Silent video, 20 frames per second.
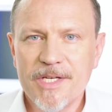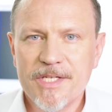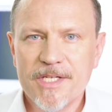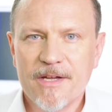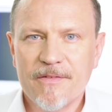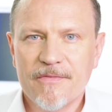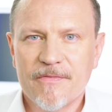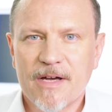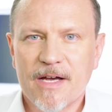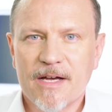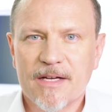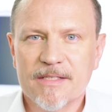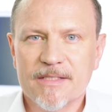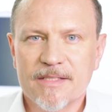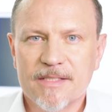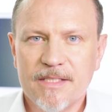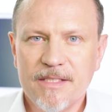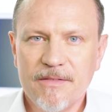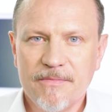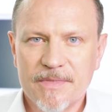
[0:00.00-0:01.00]
Today you will
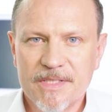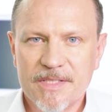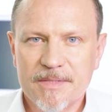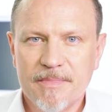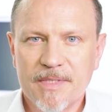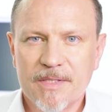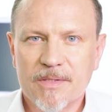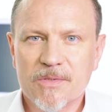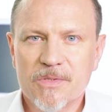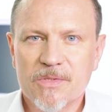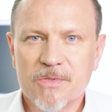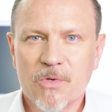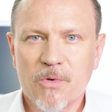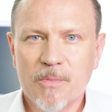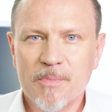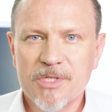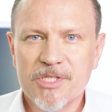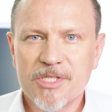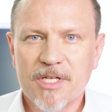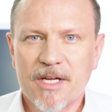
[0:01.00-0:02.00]
learn how to align
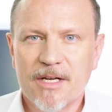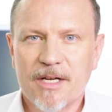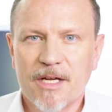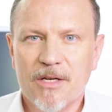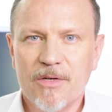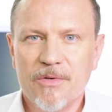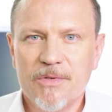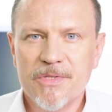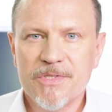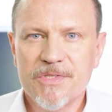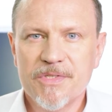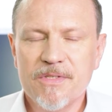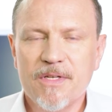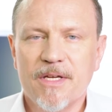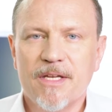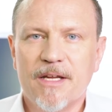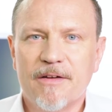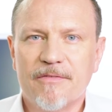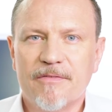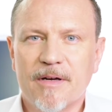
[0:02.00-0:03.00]
microscopic
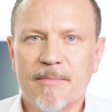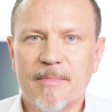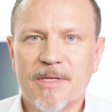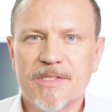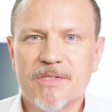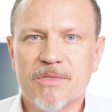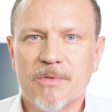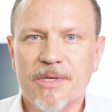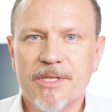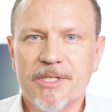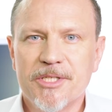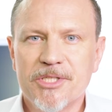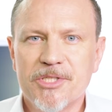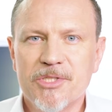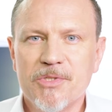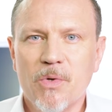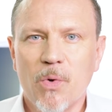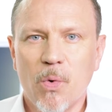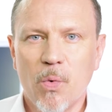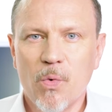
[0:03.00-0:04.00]
analyses in the
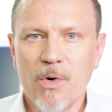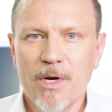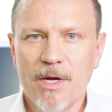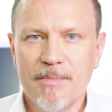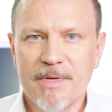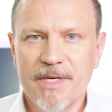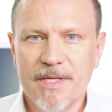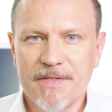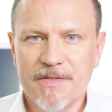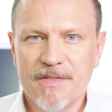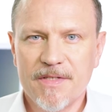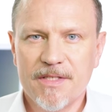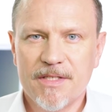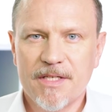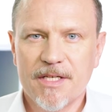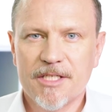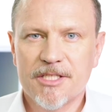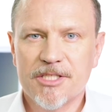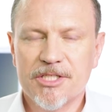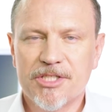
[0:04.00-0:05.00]
pharmaceutical or
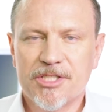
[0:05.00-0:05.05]
medical